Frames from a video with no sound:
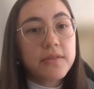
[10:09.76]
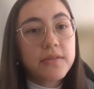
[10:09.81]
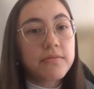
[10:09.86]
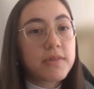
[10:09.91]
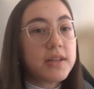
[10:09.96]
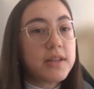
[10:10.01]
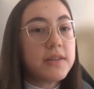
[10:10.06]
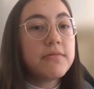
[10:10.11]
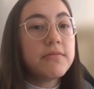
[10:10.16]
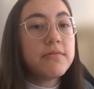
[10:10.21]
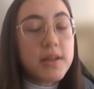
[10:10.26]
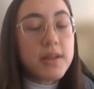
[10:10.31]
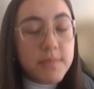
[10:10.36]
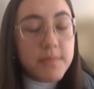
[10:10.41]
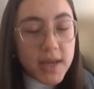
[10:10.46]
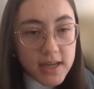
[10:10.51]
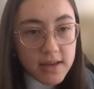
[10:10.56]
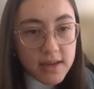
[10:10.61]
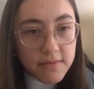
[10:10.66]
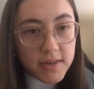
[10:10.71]
re-
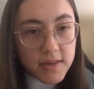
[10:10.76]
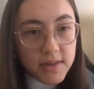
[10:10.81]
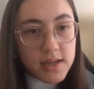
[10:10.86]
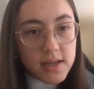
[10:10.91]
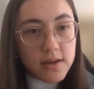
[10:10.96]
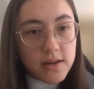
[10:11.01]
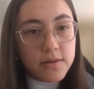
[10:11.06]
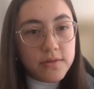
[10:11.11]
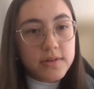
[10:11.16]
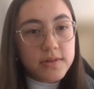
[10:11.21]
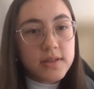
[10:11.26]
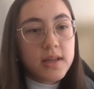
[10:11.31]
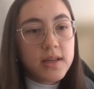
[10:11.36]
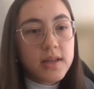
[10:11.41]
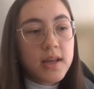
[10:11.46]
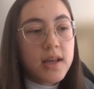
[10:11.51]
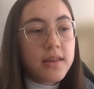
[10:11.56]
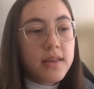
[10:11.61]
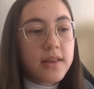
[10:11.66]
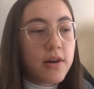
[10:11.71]
remaking videos.
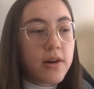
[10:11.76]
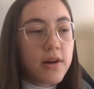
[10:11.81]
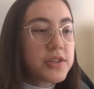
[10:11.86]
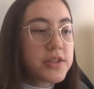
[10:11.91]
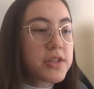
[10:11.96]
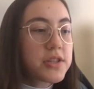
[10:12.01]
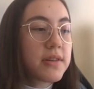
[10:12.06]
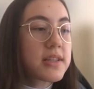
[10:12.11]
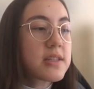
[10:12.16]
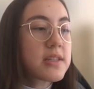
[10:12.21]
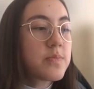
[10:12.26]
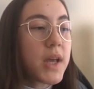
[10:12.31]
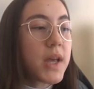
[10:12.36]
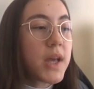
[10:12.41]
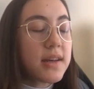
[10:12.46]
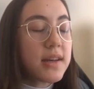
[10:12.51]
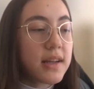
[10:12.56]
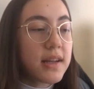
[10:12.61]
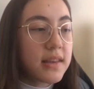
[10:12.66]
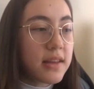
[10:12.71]
They're also
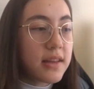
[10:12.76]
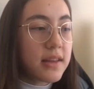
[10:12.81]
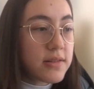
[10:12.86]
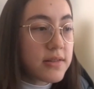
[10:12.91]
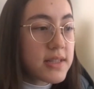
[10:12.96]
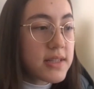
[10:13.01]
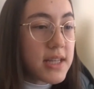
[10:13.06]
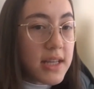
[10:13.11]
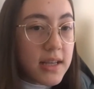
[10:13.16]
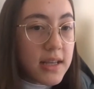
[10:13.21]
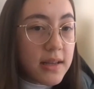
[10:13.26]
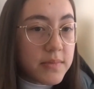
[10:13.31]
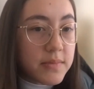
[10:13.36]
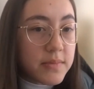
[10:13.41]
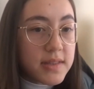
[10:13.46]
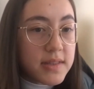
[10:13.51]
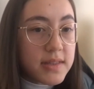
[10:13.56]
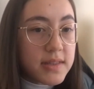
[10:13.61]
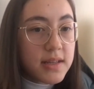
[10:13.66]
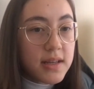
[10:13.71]
expanding their
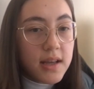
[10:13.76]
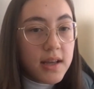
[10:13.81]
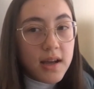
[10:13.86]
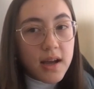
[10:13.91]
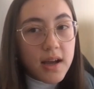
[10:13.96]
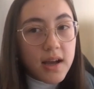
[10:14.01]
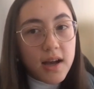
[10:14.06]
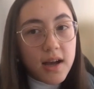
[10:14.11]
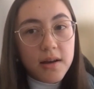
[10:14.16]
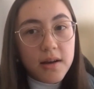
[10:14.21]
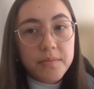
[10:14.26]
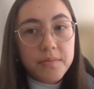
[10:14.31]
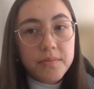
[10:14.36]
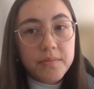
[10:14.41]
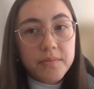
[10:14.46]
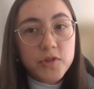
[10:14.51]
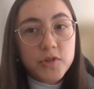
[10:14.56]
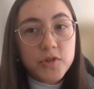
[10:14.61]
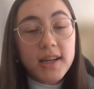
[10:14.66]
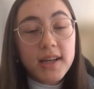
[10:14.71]
teams, um,
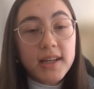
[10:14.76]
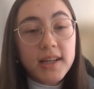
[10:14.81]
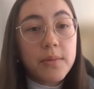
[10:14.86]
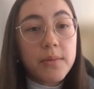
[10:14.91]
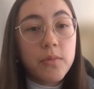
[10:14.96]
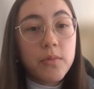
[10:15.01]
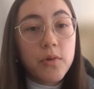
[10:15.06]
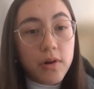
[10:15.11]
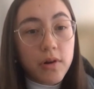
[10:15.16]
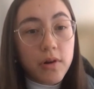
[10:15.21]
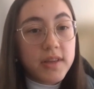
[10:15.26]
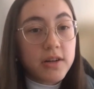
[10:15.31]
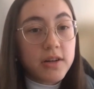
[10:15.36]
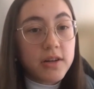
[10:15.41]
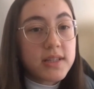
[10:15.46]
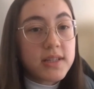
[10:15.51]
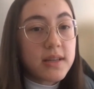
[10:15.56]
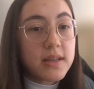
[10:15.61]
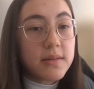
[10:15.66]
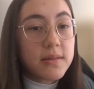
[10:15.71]
trying to get more of
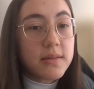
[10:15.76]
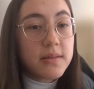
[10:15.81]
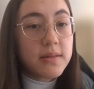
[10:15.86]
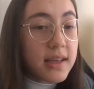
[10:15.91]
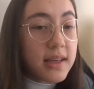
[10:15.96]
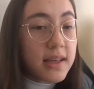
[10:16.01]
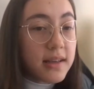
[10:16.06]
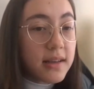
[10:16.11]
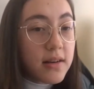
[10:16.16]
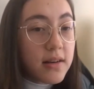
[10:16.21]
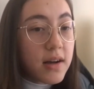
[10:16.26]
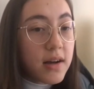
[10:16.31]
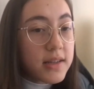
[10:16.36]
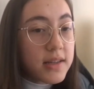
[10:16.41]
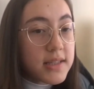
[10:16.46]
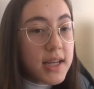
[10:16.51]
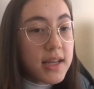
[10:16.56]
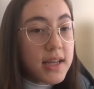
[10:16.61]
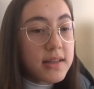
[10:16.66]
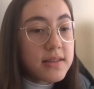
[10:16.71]
their team making
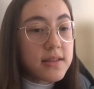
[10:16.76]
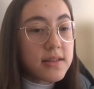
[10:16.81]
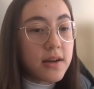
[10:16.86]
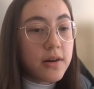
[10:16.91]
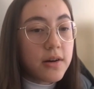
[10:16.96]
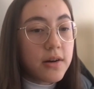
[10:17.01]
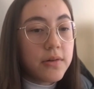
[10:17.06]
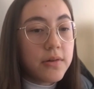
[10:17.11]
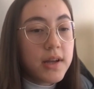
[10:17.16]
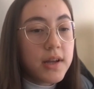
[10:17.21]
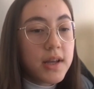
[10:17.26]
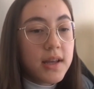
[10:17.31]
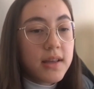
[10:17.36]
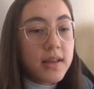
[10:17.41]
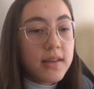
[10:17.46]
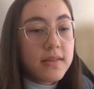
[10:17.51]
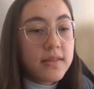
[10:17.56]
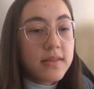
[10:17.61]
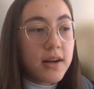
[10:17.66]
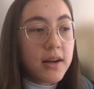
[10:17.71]
content. So
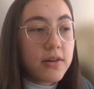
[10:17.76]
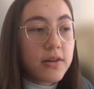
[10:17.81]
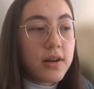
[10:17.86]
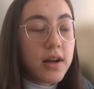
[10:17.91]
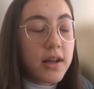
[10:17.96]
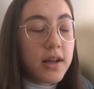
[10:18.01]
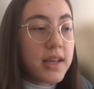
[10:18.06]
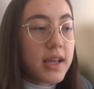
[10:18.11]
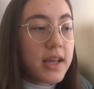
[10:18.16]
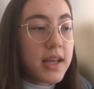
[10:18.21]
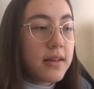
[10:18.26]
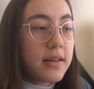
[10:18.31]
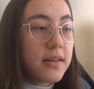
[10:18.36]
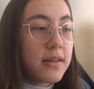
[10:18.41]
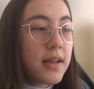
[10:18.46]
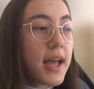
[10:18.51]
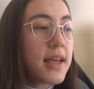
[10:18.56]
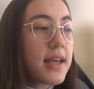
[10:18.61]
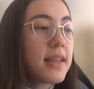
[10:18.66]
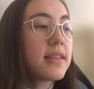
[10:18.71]
they're not,
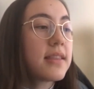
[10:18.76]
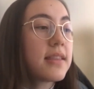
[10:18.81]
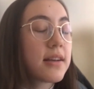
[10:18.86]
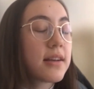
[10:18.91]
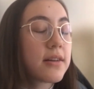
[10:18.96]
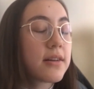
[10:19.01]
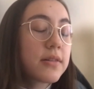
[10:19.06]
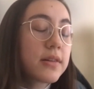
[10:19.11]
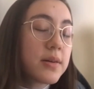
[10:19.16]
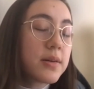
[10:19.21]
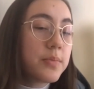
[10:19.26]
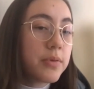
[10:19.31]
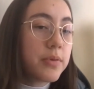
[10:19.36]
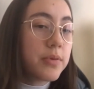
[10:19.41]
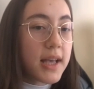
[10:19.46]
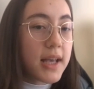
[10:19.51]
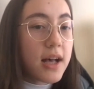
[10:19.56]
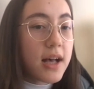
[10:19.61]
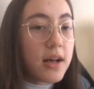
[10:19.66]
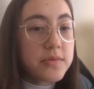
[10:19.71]
they, I think
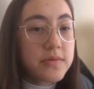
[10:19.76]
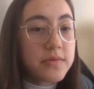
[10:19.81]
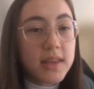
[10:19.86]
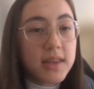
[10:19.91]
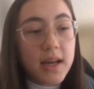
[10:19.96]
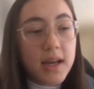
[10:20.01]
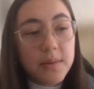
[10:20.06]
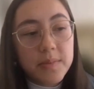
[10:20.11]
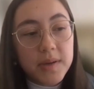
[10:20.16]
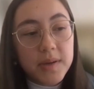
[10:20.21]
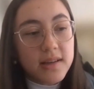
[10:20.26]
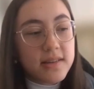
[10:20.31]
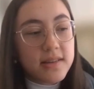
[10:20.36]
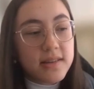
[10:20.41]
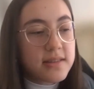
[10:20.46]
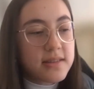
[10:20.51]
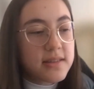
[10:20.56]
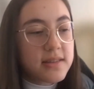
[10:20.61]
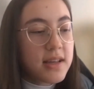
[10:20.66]
Kapwing helps with that because